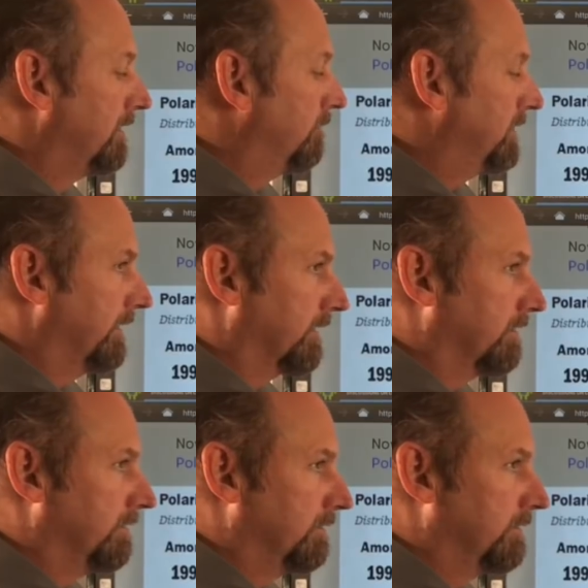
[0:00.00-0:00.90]

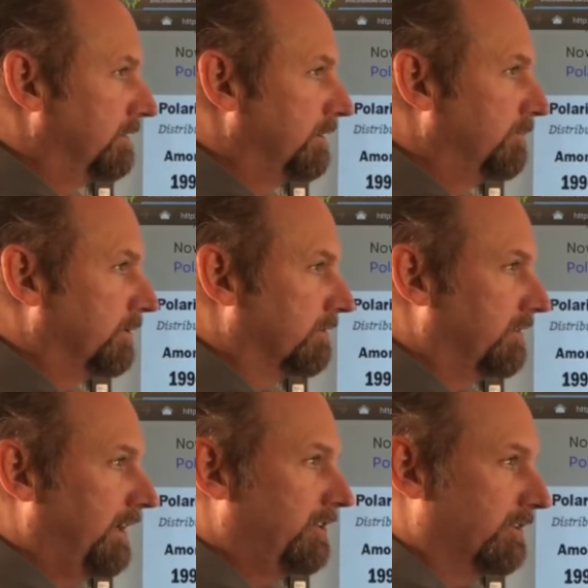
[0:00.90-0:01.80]
Political
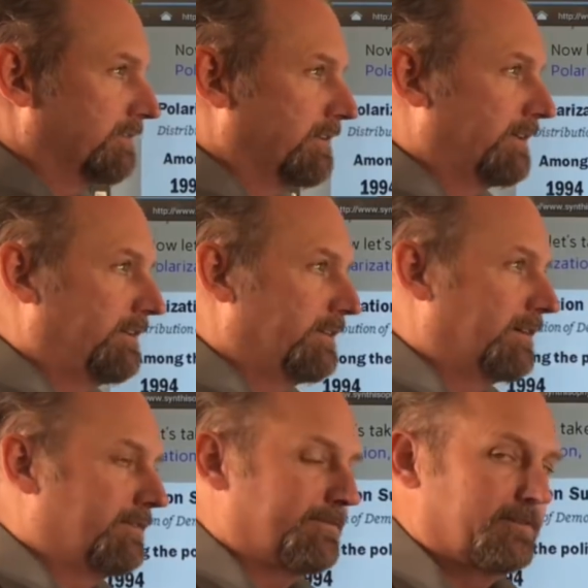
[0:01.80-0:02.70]
Polarization,
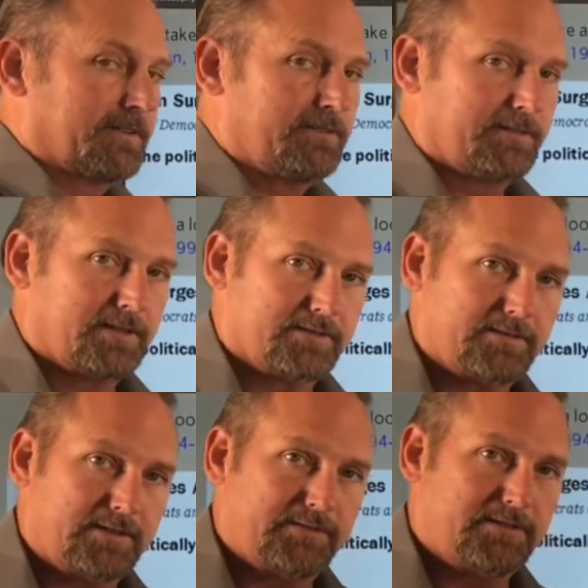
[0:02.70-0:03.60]
1994 to
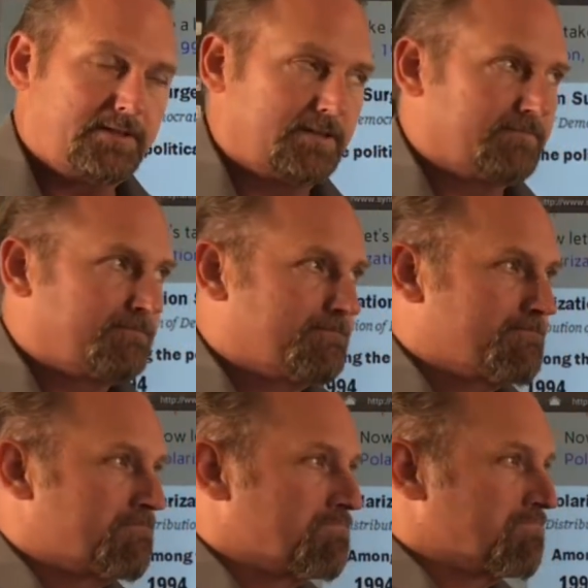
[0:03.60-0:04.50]
2017,
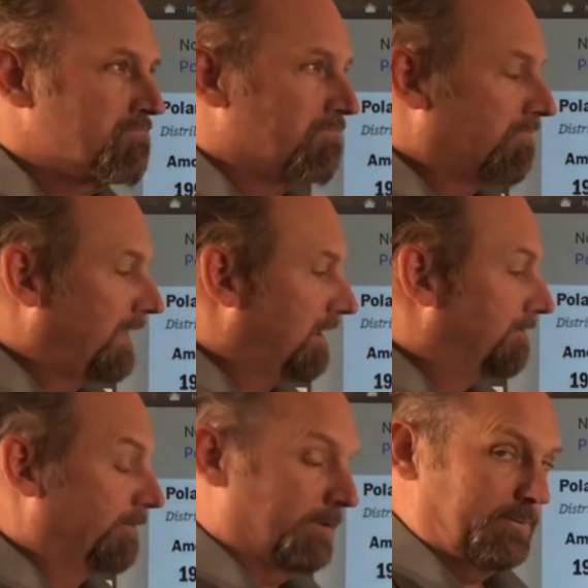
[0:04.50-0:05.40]

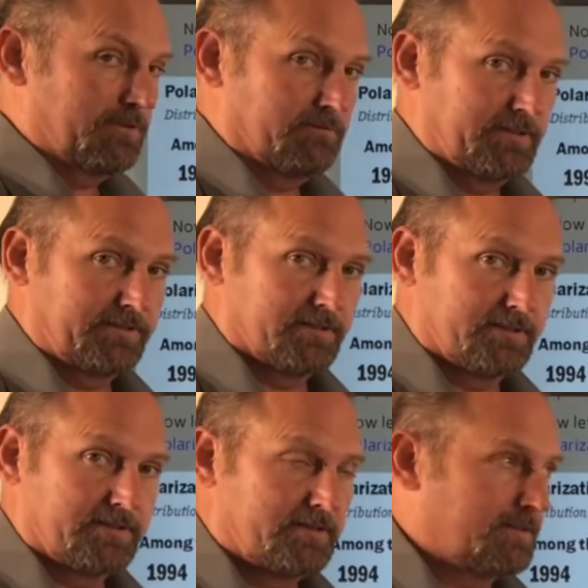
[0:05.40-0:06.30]
from the Pew
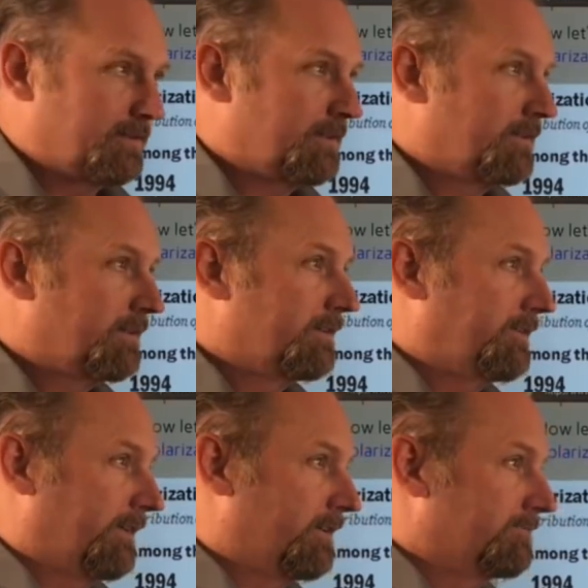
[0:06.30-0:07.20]
Research
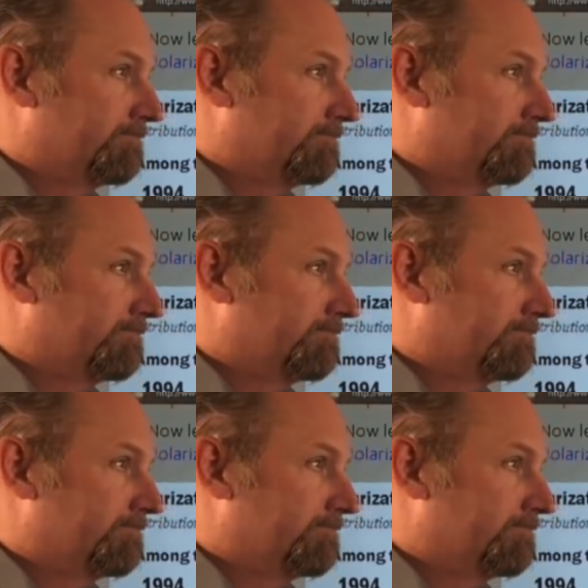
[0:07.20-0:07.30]
Center.